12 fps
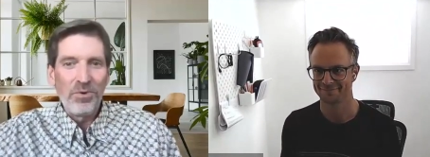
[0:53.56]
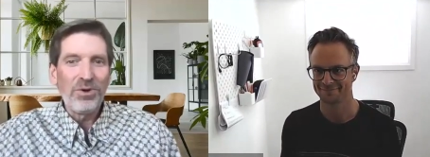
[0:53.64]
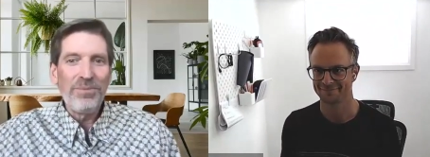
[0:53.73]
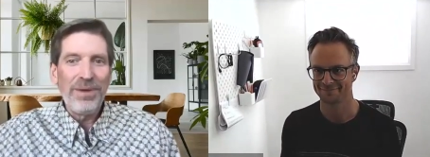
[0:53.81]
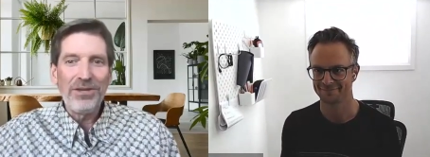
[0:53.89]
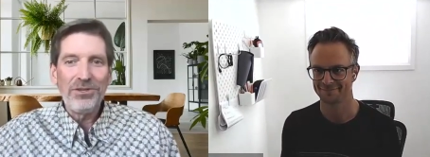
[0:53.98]
Speaker 1: more
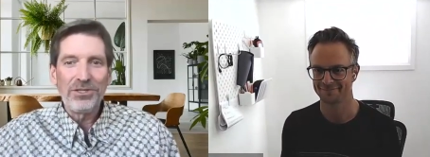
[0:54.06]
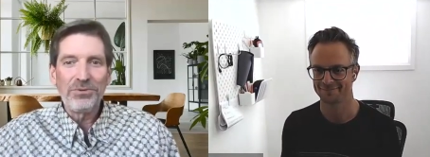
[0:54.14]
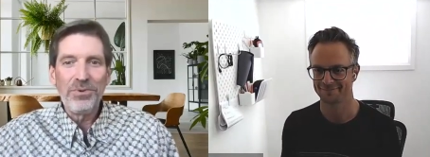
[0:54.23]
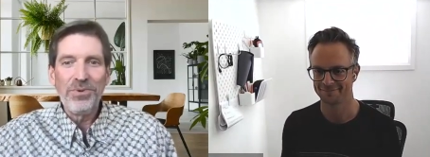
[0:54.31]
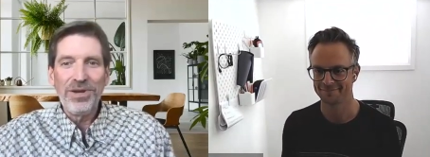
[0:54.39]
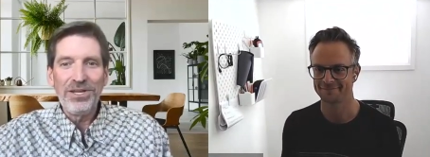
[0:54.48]
about you because
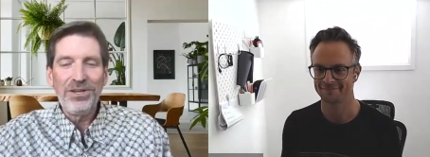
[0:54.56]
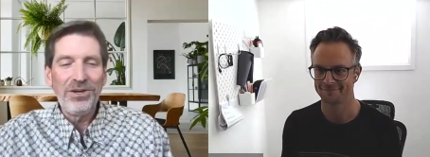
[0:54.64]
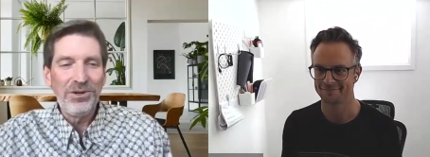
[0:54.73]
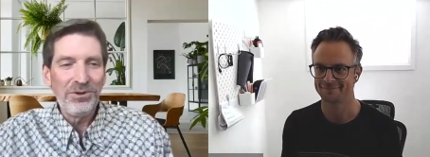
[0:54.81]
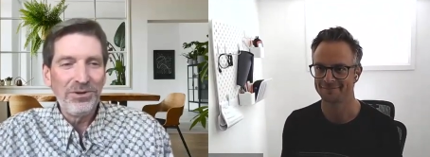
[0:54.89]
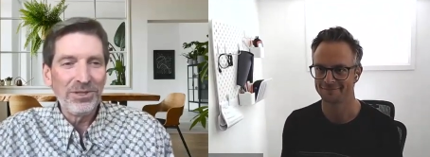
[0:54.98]
we want to
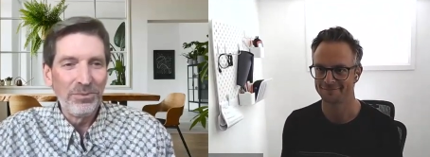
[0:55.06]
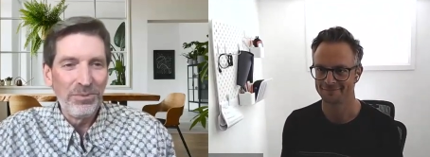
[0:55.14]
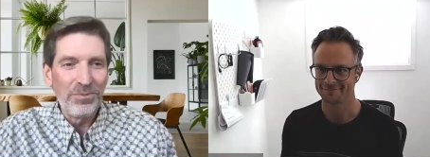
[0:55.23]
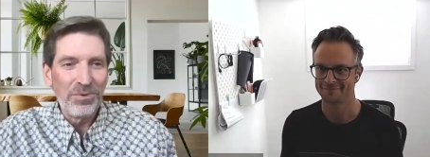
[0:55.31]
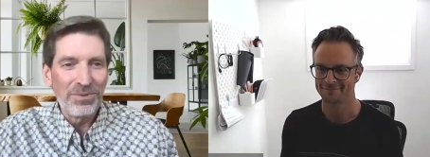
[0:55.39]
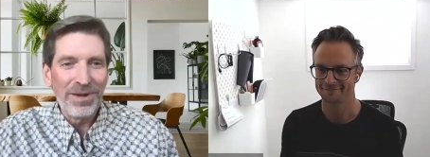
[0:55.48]
know a little
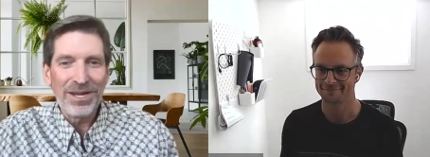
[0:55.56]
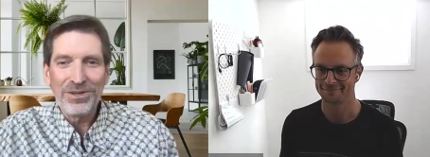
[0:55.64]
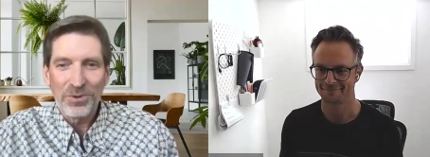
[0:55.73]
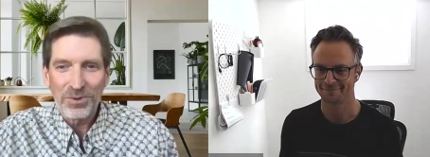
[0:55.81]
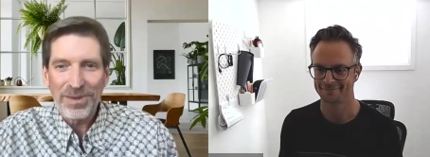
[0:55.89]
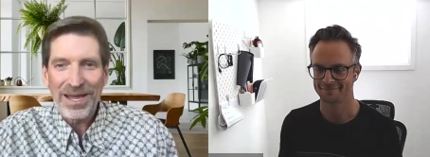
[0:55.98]
bit more about
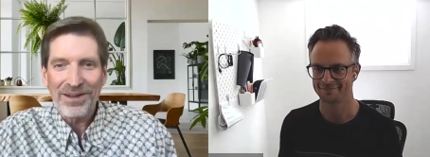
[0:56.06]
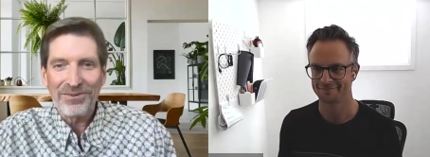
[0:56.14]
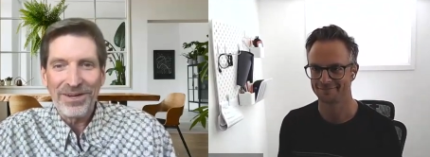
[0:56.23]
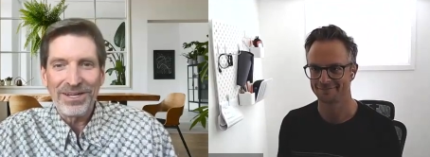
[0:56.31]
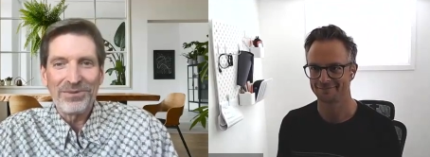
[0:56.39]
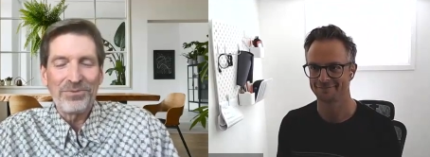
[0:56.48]
your
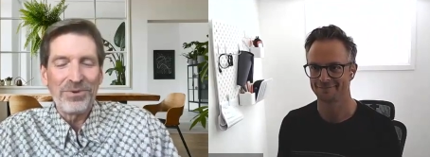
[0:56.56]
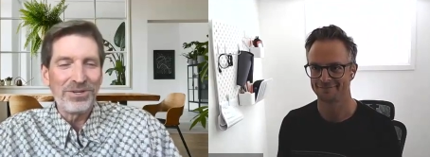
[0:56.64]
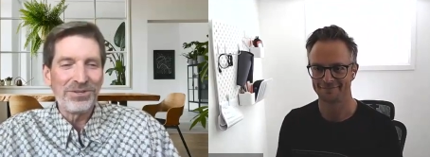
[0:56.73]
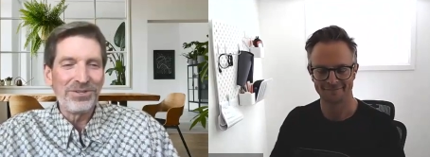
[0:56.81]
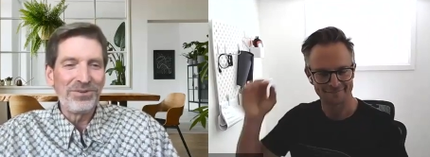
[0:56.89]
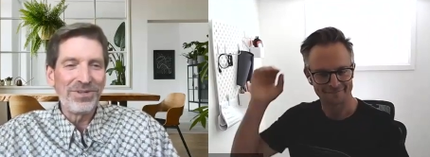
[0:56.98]
background and what
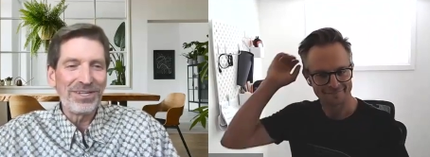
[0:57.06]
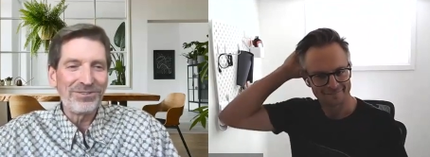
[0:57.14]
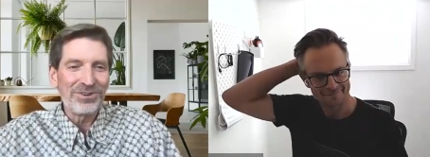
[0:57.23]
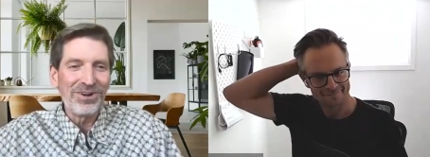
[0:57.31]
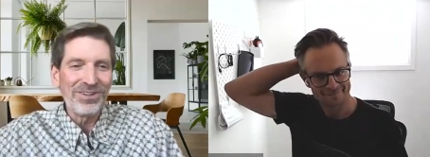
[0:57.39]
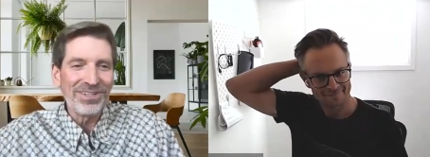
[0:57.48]
you're doing at
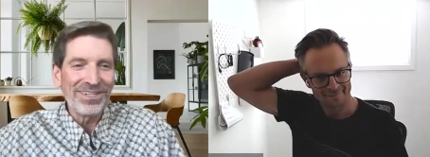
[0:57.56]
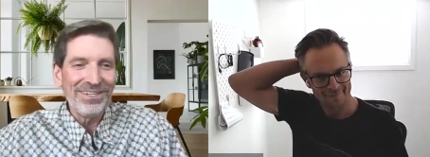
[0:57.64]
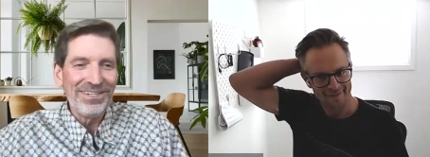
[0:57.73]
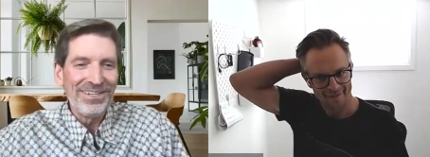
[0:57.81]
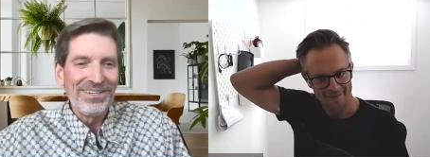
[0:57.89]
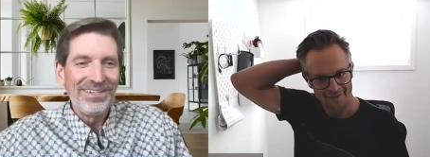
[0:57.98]
Trolley.
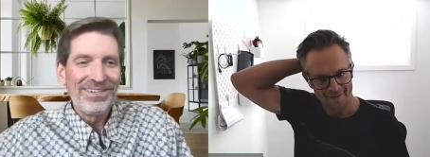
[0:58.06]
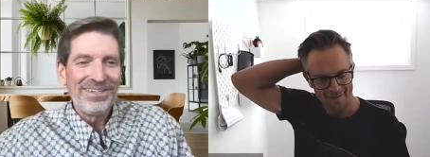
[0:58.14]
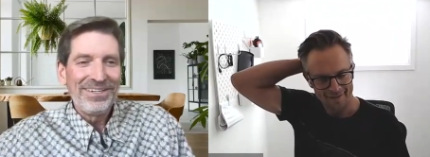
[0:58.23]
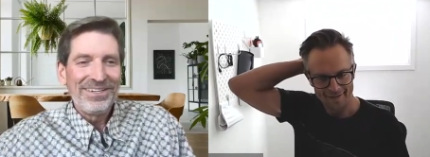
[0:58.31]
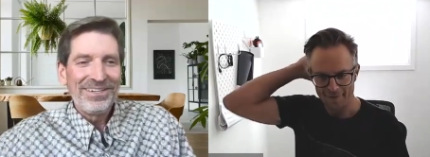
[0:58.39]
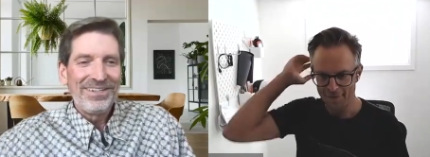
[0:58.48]

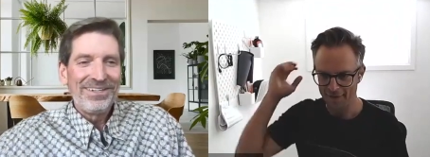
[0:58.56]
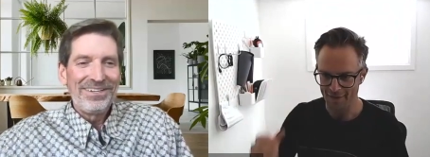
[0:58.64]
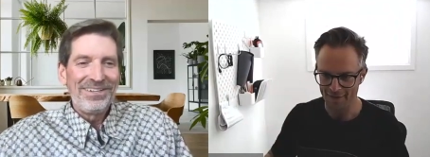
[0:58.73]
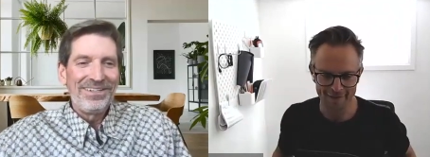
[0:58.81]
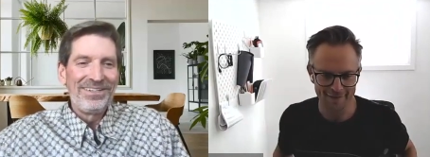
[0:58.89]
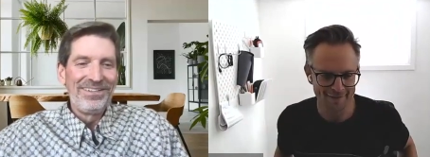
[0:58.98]

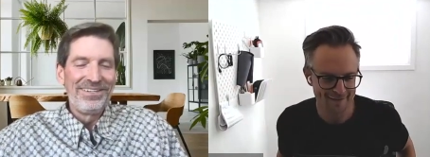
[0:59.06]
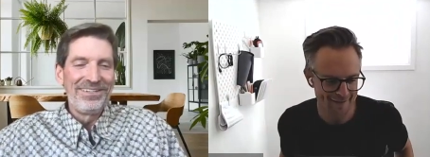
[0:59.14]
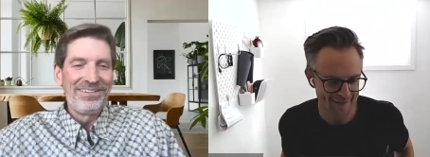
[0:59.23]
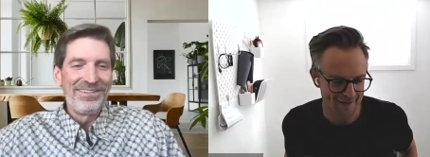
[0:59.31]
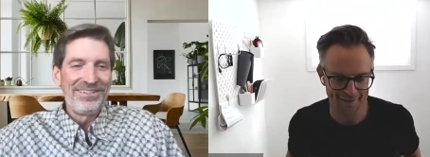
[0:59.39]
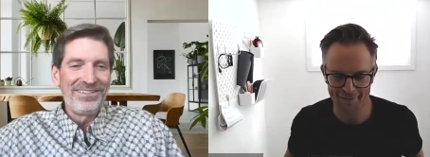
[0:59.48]

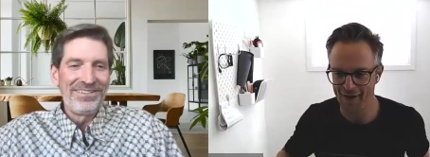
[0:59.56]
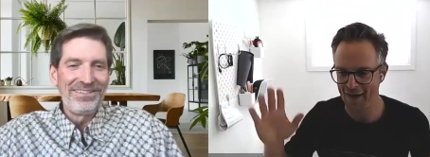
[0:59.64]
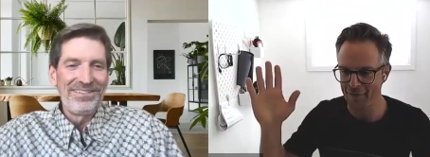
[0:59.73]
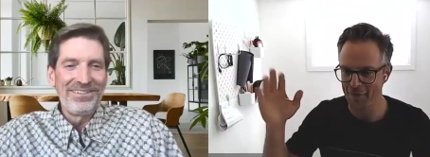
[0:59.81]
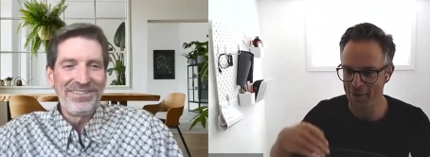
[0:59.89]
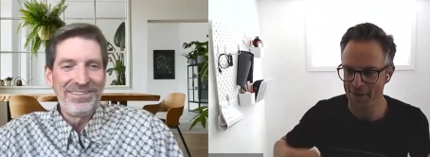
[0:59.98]
Definitely.
Speaker 2: Uh,
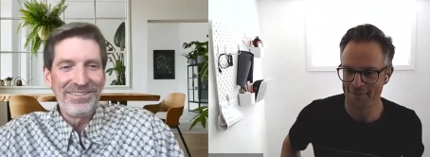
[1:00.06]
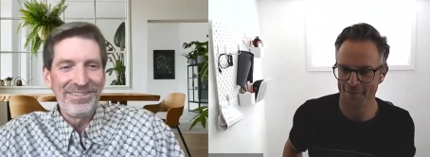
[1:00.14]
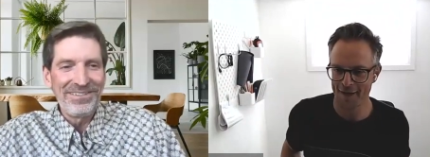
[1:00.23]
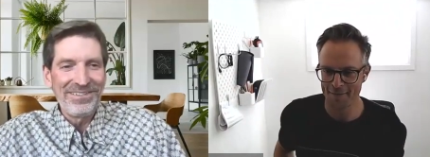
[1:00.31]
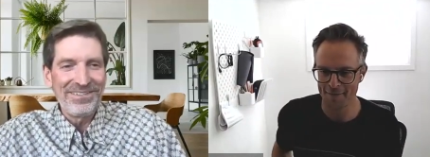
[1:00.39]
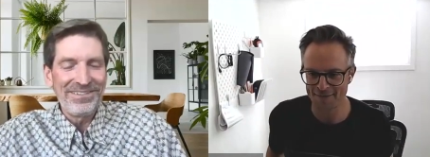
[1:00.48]
hi,
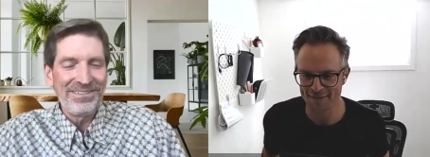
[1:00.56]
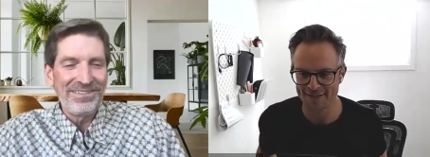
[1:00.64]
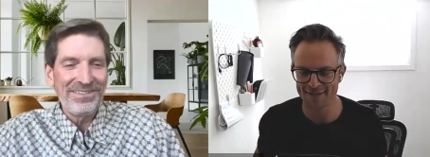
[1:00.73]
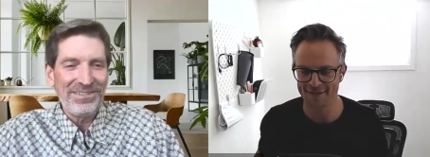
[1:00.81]
everyone. My name is